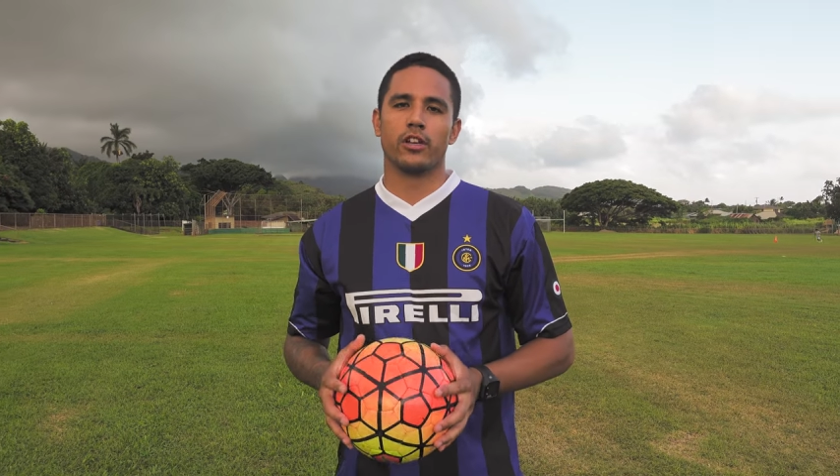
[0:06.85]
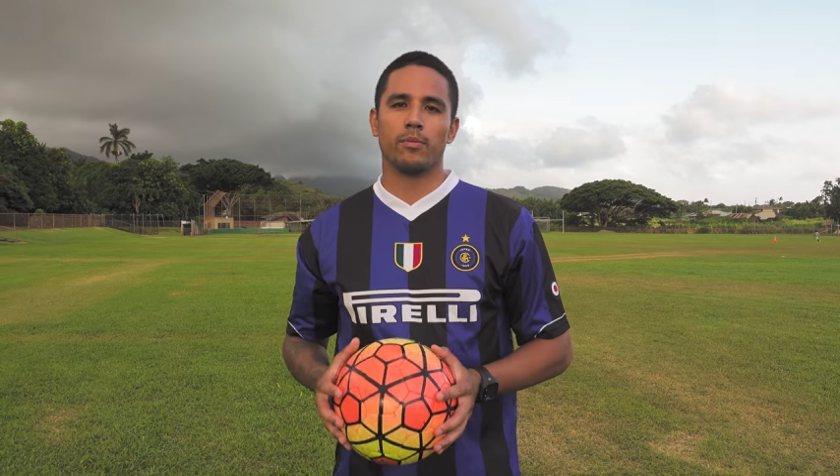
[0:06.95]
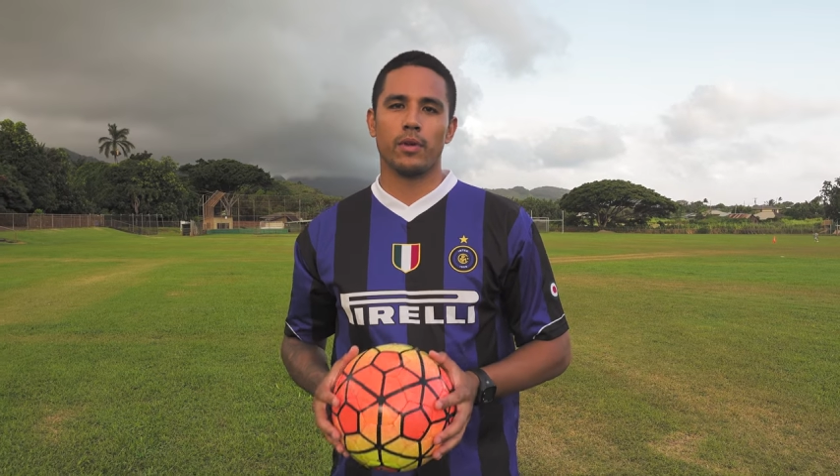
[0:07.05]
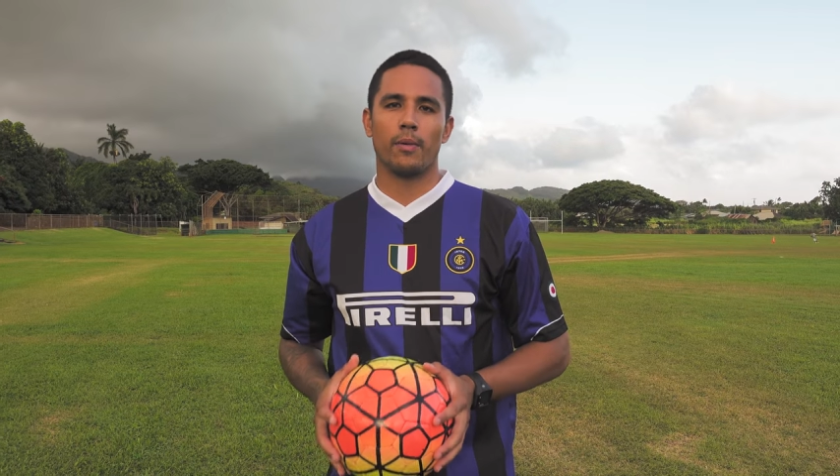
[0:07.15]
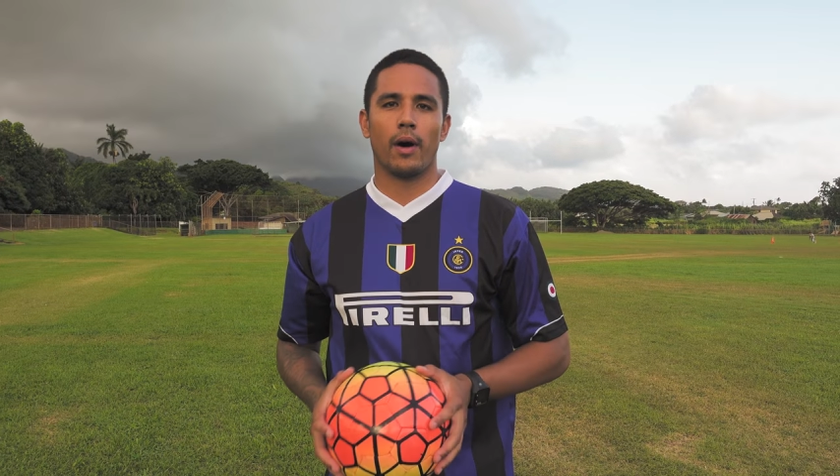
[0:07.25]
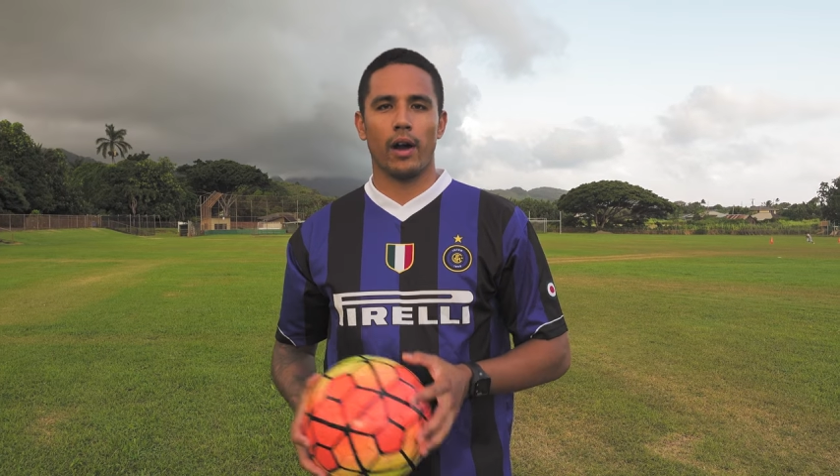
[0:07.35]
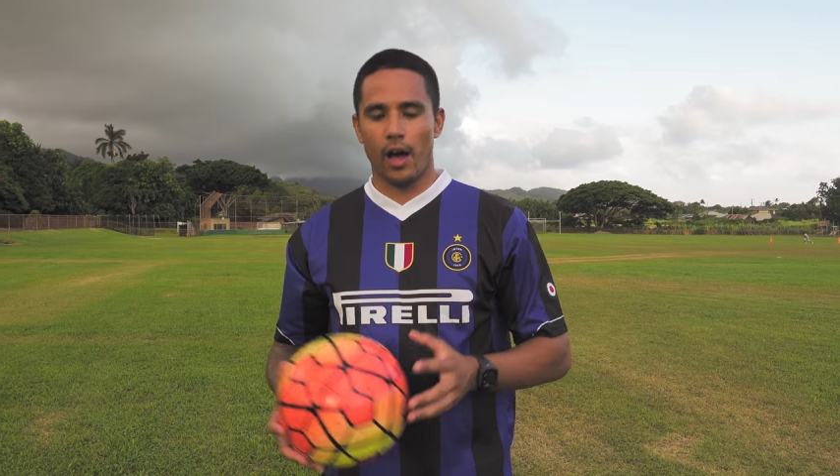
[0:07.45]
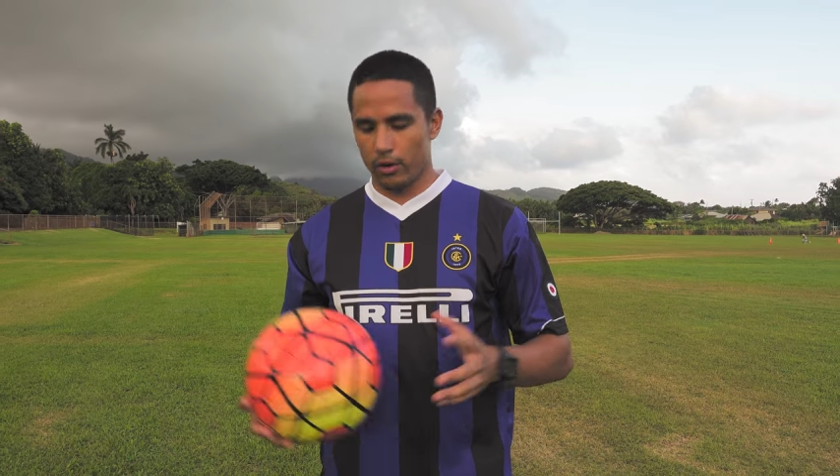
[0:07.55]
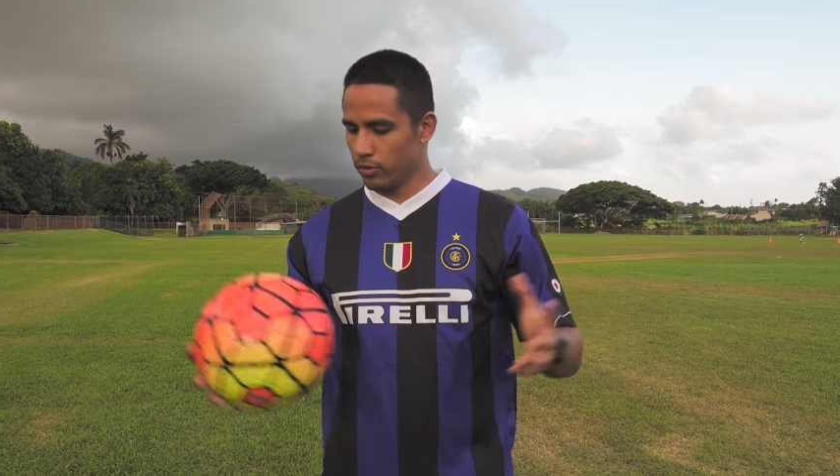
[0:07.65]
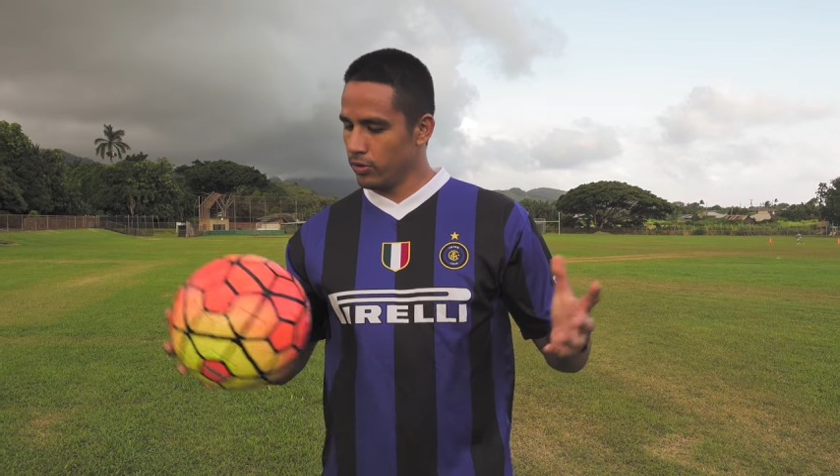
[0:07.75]
going to be about
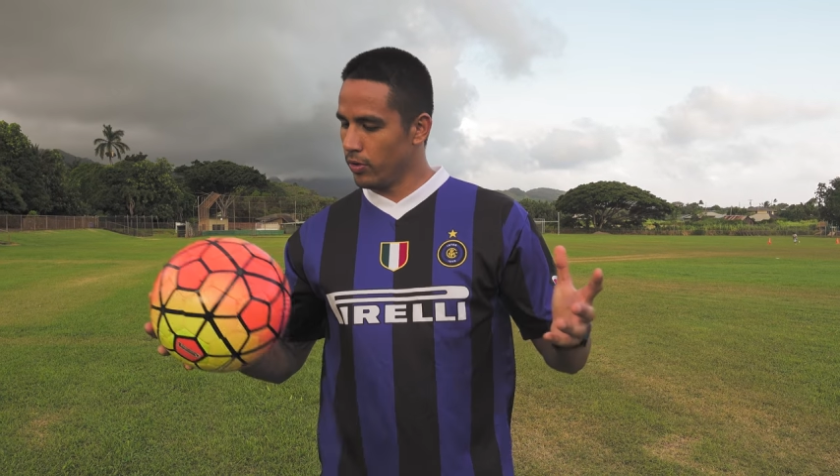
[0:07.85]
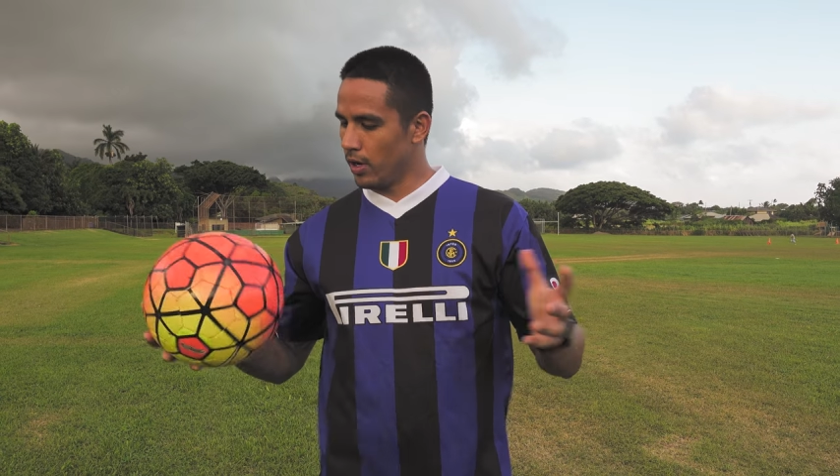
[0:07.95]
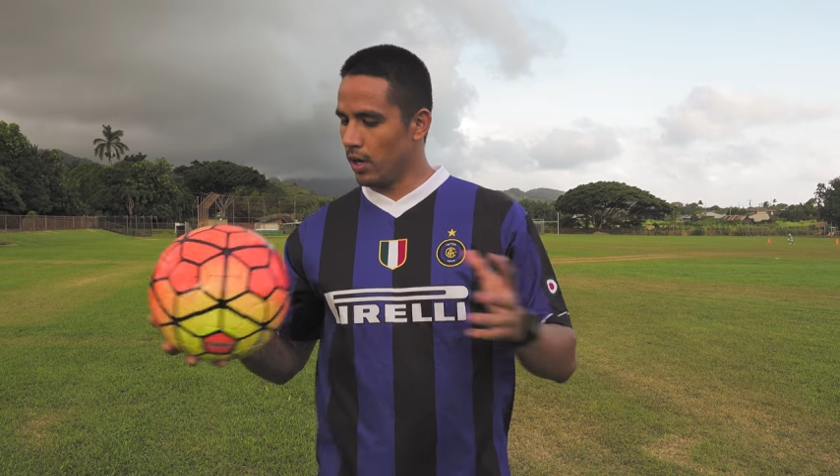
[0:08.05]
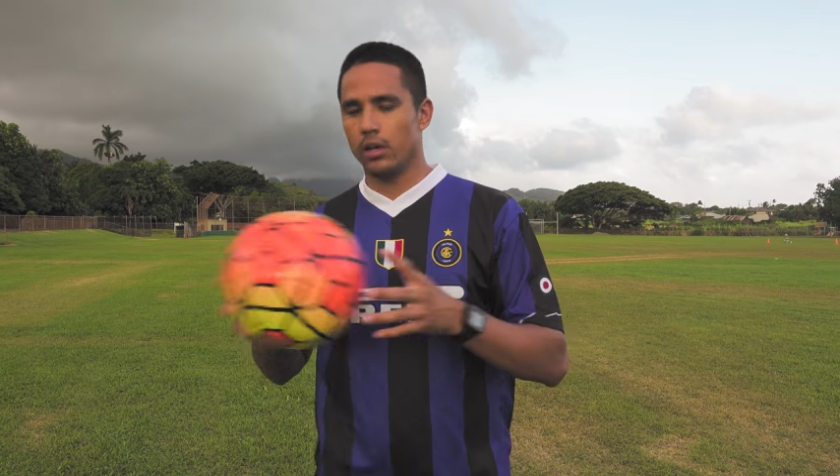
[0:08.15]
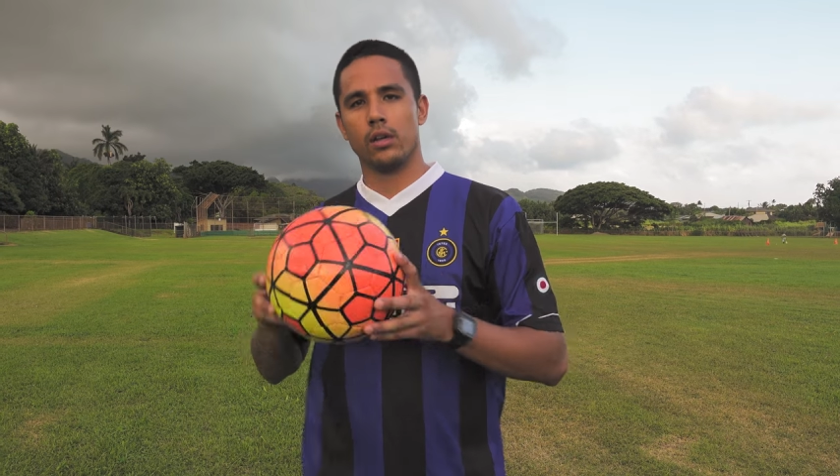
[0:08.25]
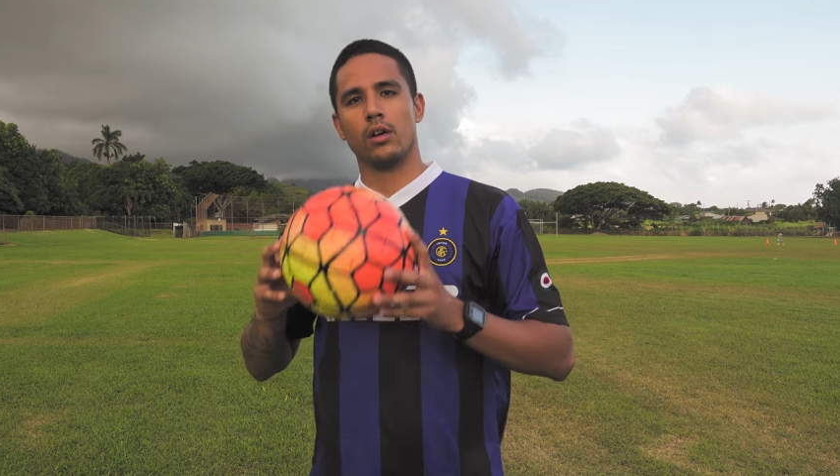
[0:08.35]
how to do a